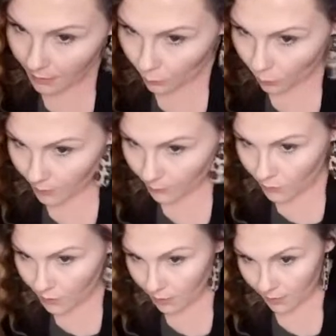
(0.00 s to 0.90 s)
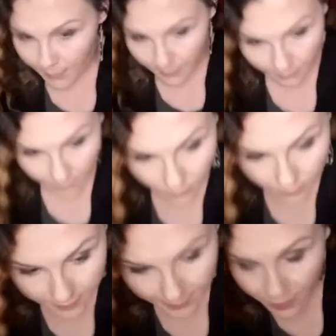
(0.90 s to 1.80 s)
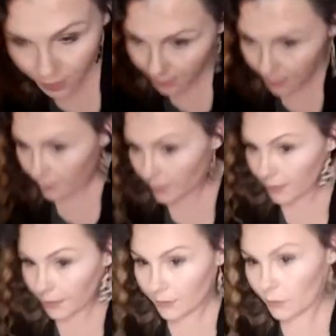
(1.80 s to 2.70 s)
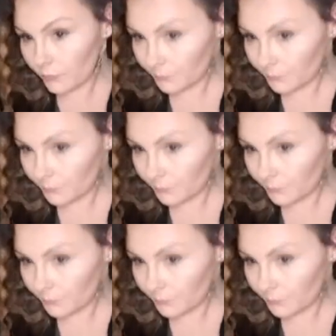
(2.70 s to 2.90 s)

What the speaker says: One more little section here to do.